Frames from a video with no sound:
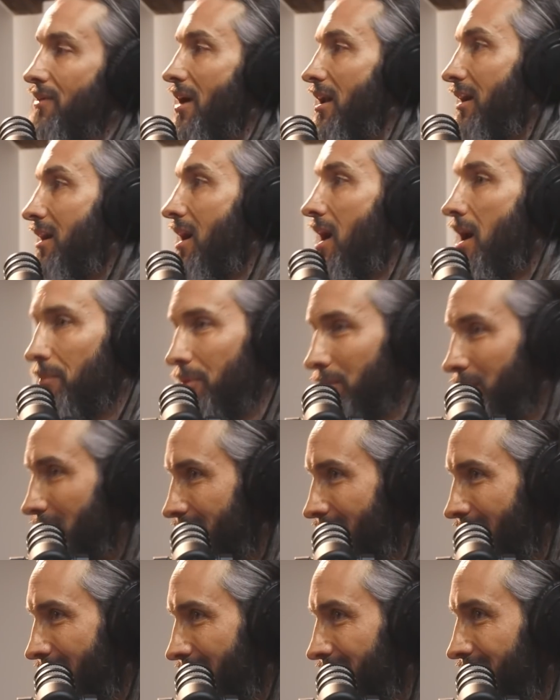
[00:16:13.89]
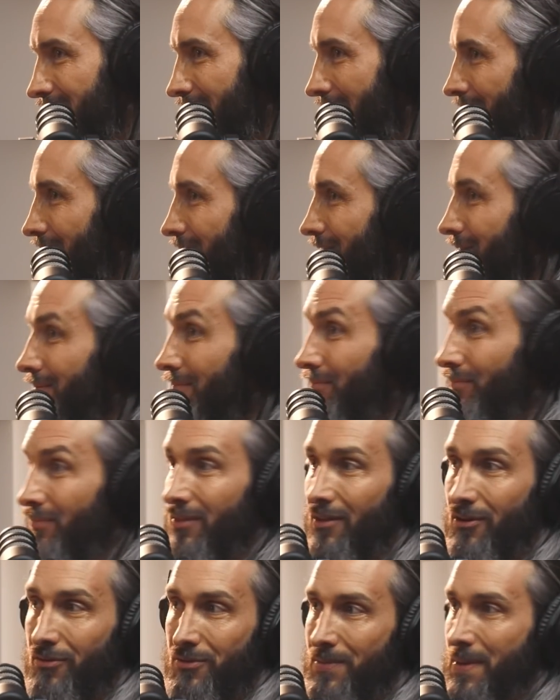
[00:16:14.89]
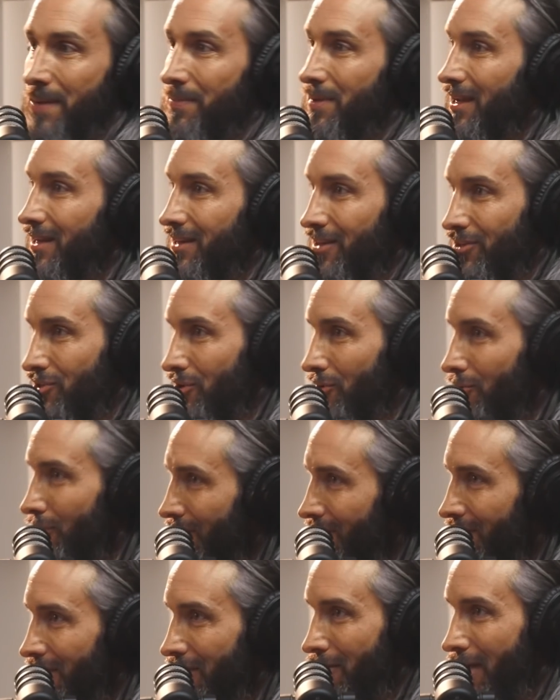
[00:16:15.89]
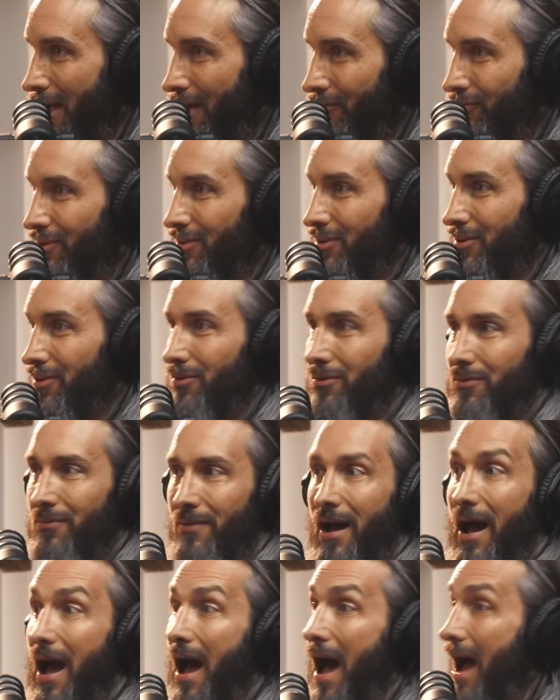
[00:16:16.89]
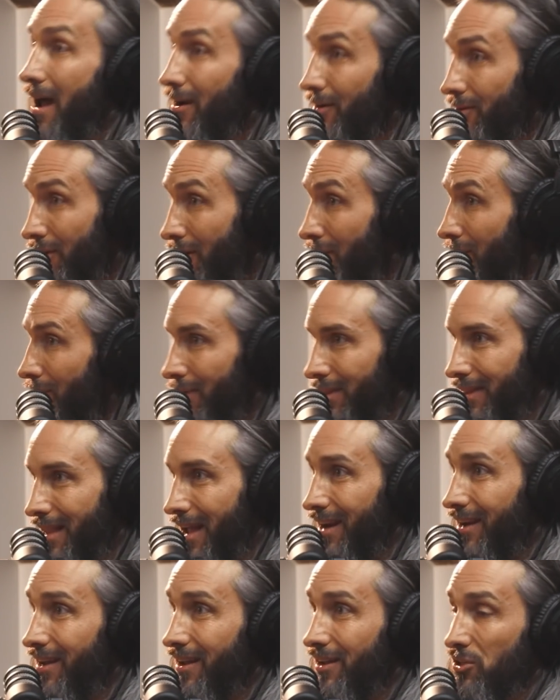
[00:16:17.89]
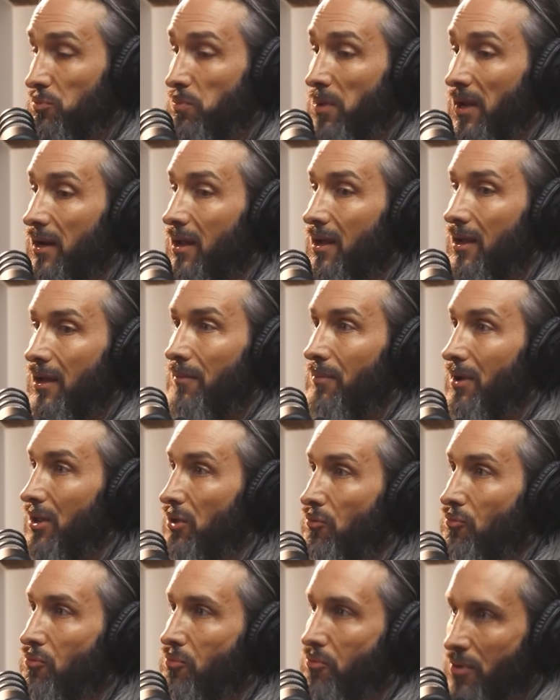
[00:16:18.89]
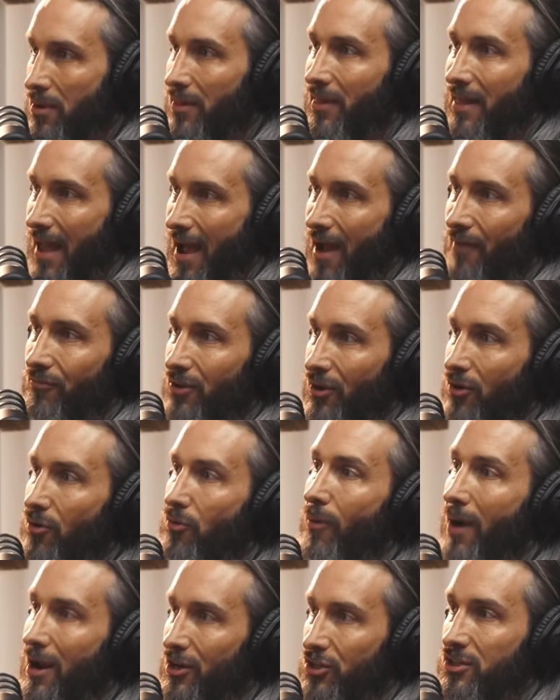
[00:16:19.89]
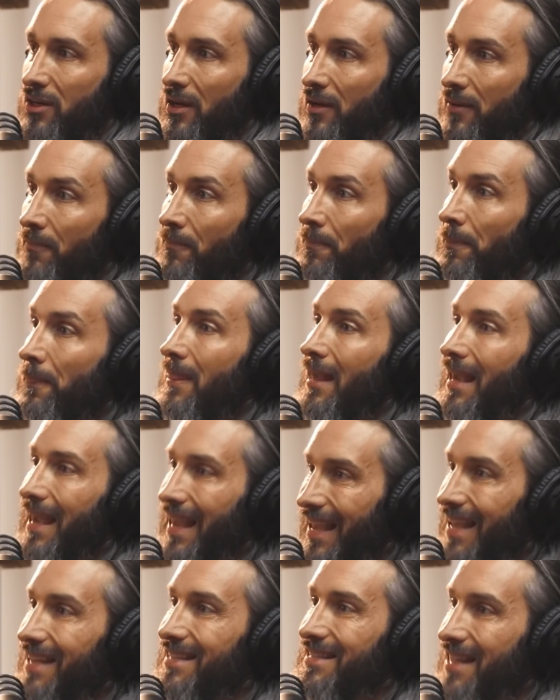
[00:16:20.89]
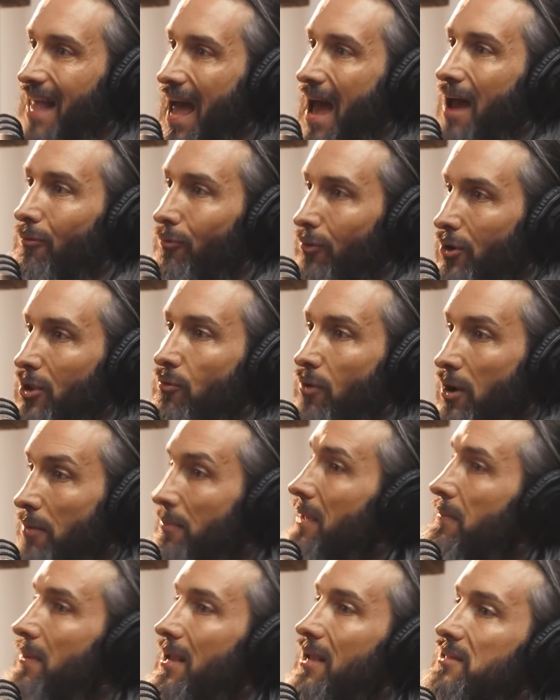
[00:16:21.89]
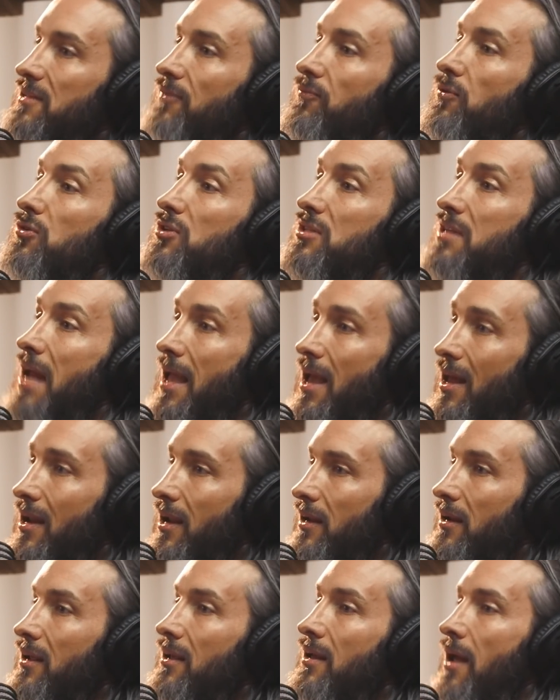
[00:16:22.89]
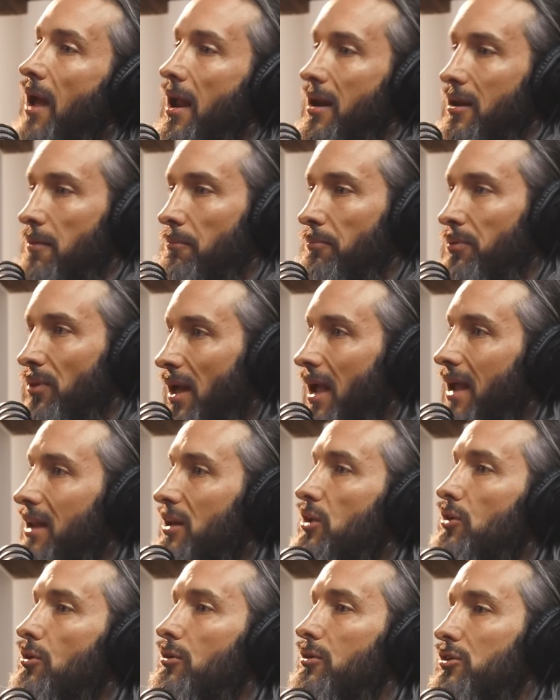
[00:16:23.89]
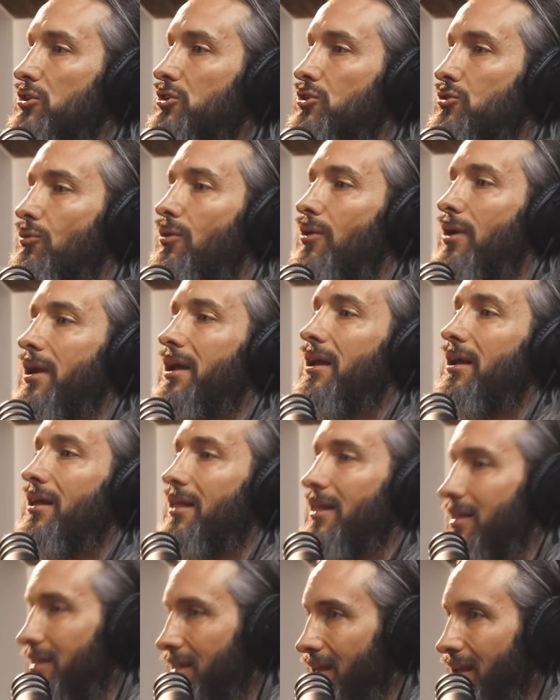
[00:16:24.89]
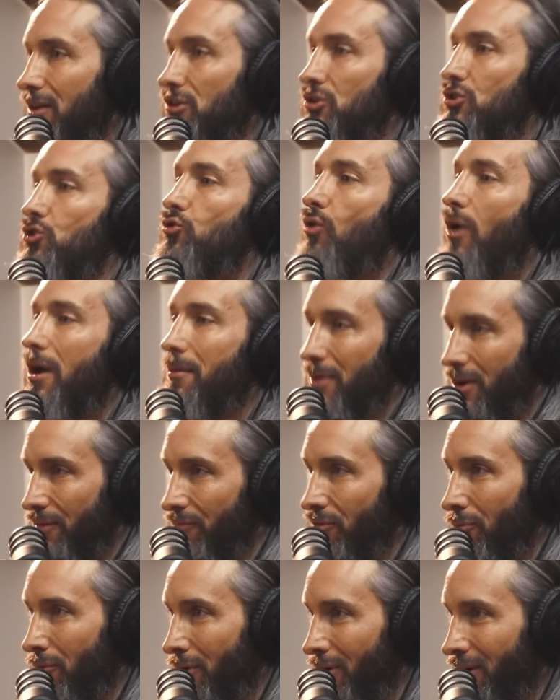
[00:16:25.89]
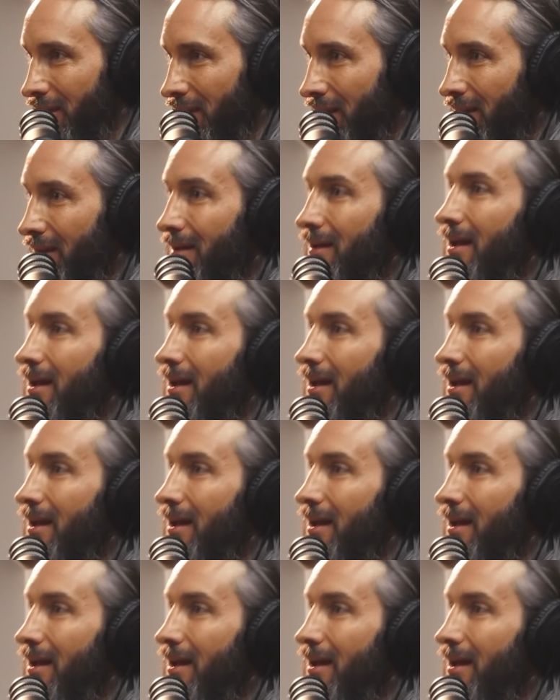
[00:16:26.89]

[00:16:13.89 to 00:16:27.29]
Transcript: You've got to complement that container. There's maybe additional work that you have to do. I don't know what that is, but but you really have to question is that where you want to be? Because if you stay in it and complain, you're destroying the enjoyment of the work